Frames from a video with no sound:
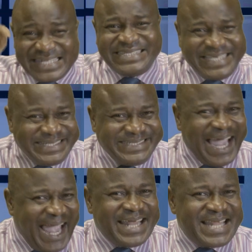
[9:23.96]
the
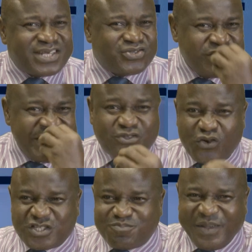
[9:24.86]
day that you need
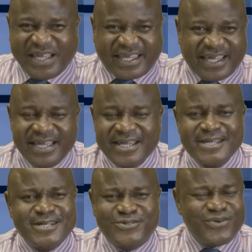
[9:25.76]
to speak,
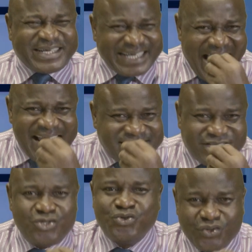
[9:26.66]
you can't
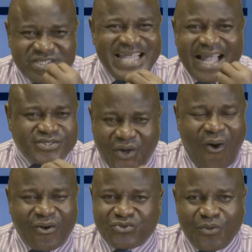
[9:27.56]
use that
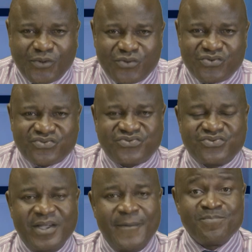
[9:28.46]
tongue to produce.
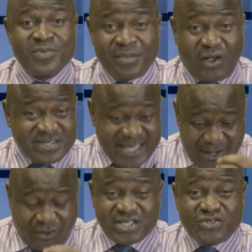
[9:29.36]
Because
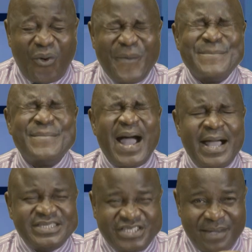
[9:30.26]
according to
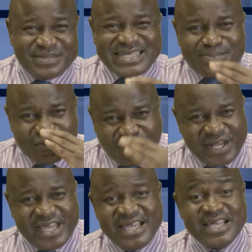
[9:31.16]
James chapter
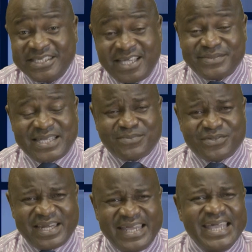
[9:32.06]
3,
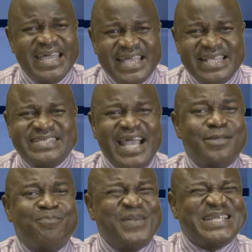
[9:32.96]
it
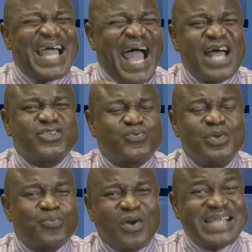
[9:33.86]
said bitter and
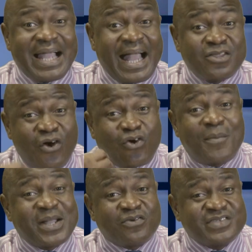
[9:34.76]
sweet water cannot
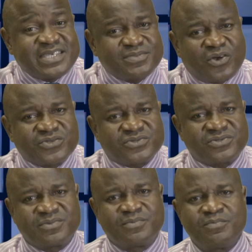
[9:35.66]
come out of the same
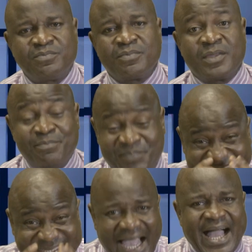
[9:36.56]
source.
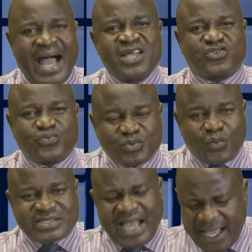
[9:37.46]
Bitter and sweet
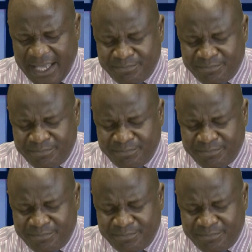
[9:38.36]
water.